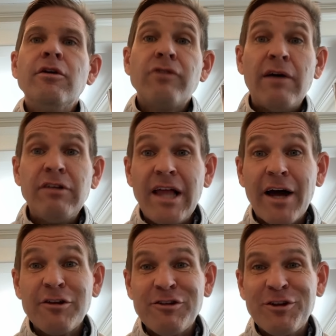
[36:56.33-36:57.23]
So I have a
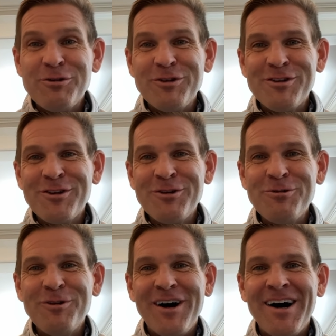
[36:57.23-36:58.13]
lot of students
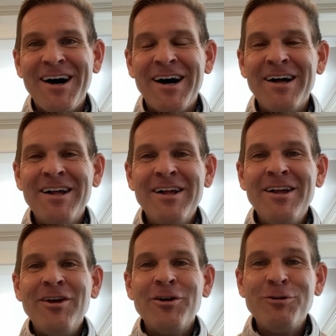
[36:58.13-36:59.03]
who
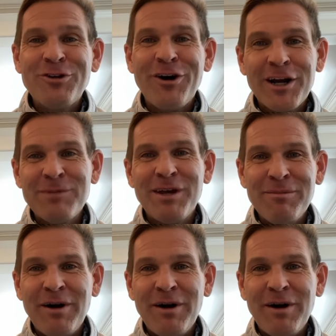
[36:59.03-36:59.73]
talk to me